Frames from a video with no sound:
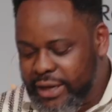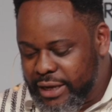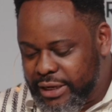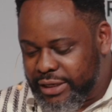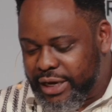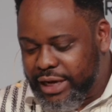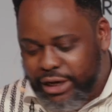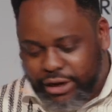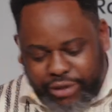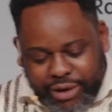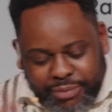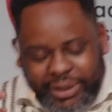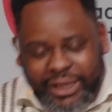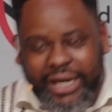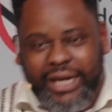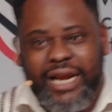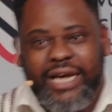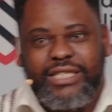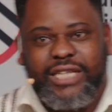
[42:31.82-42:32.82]
The
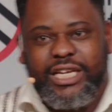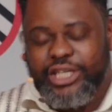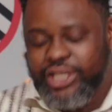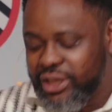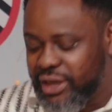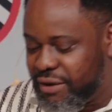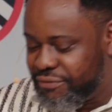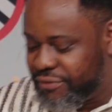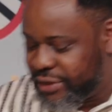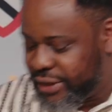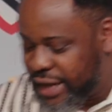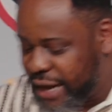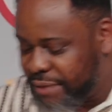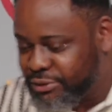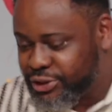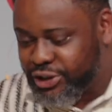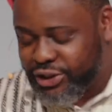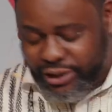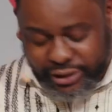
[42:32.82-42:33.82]
criminalization of
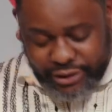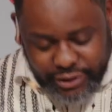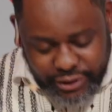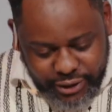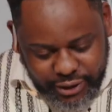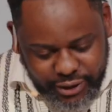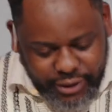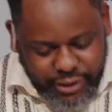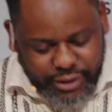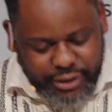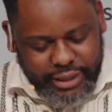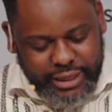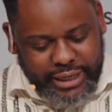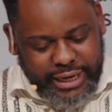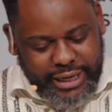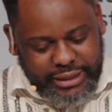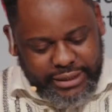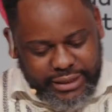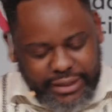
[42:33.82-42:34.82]
redemption in
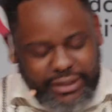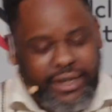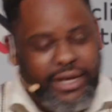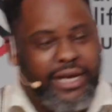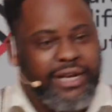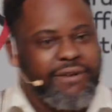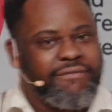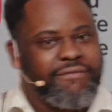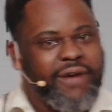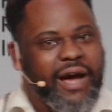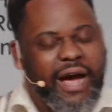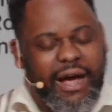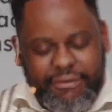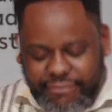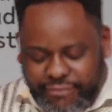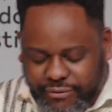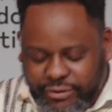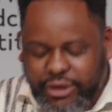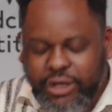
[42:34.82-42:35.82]

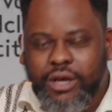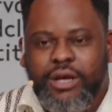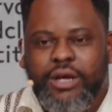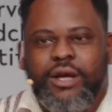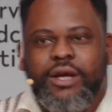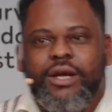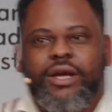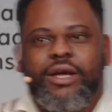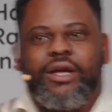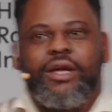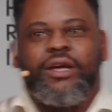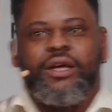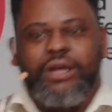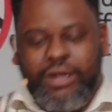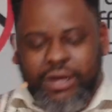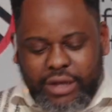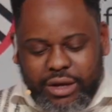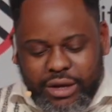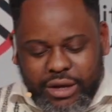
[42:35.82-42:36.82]
1885
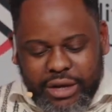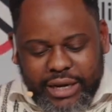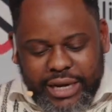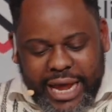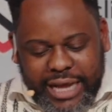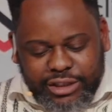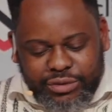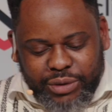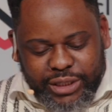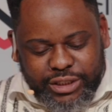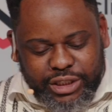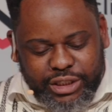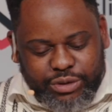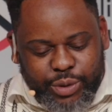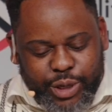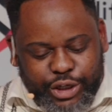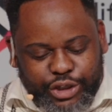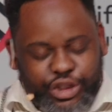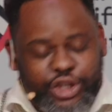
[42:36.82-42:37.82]
led to a
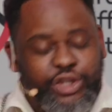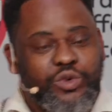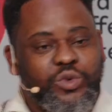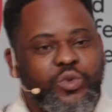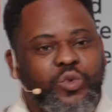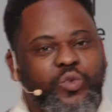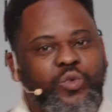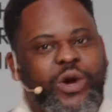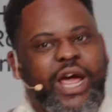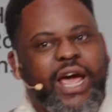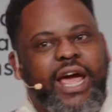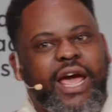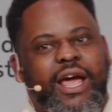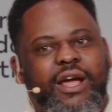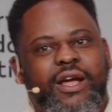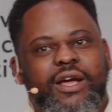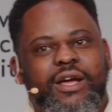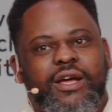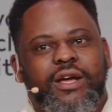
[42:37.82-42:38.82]
situation
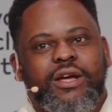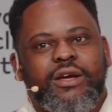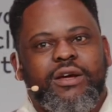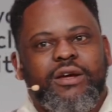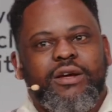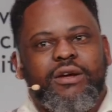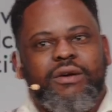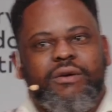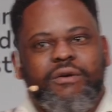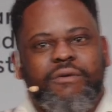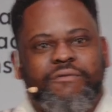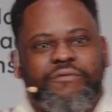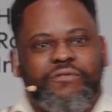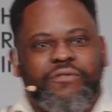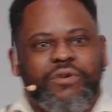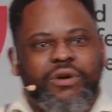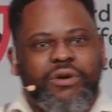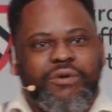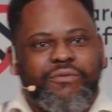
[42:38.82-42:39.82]
where
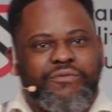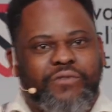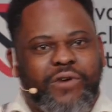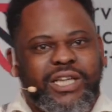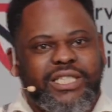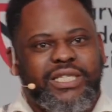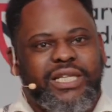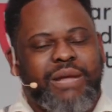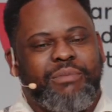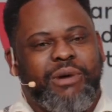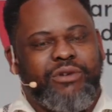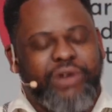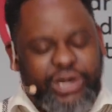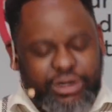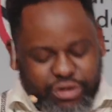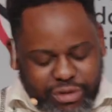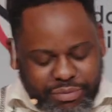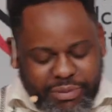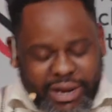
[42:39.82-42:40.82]
forced labor
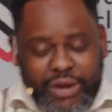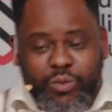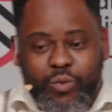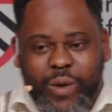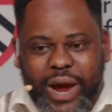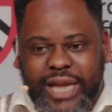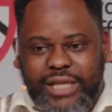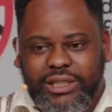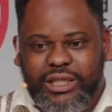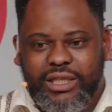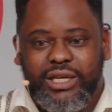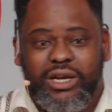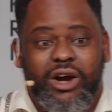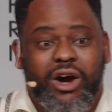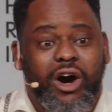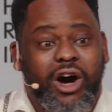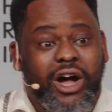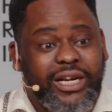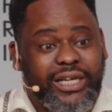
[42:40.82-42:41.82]
recruitment went
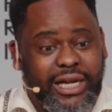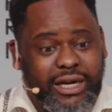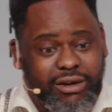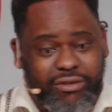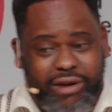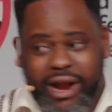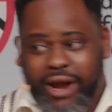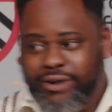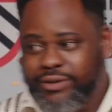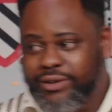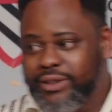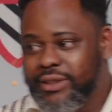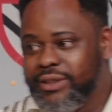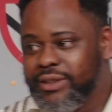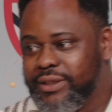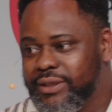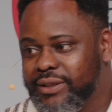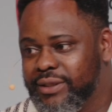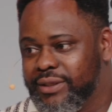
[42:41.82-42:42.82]
underground.
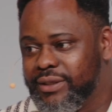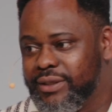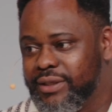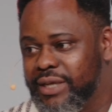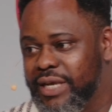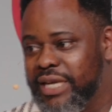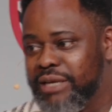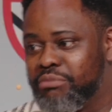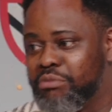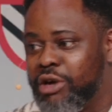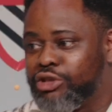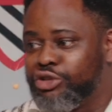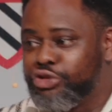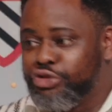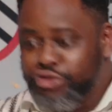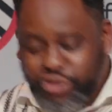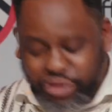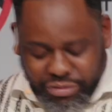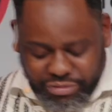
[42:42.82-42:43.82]
It
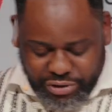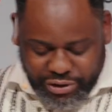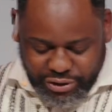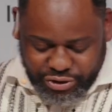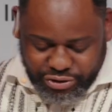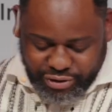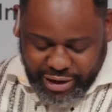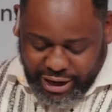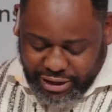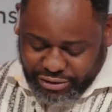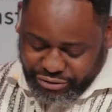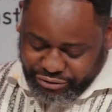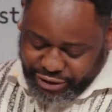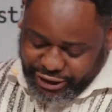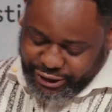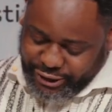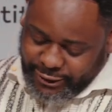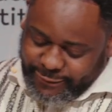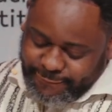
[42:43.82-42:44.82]
mushroomed throughout the
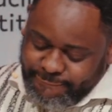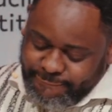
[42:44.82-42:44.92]
region.